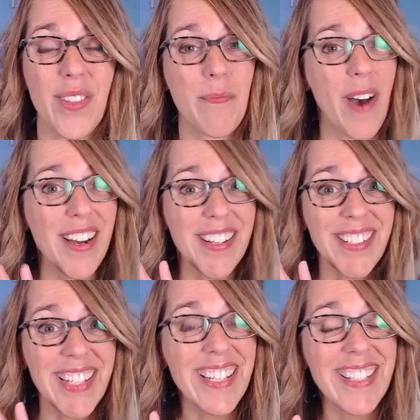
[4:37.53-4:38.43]
The
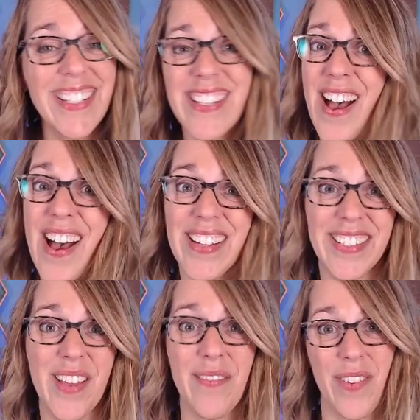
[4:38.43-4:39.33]
box is
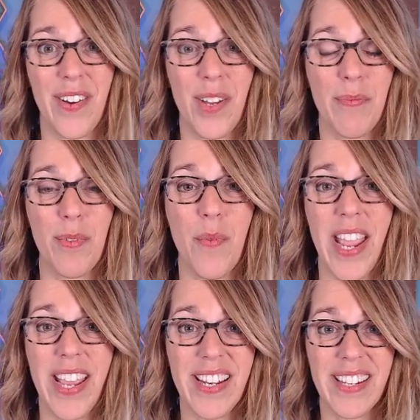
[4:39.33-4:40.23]
not a variable weight.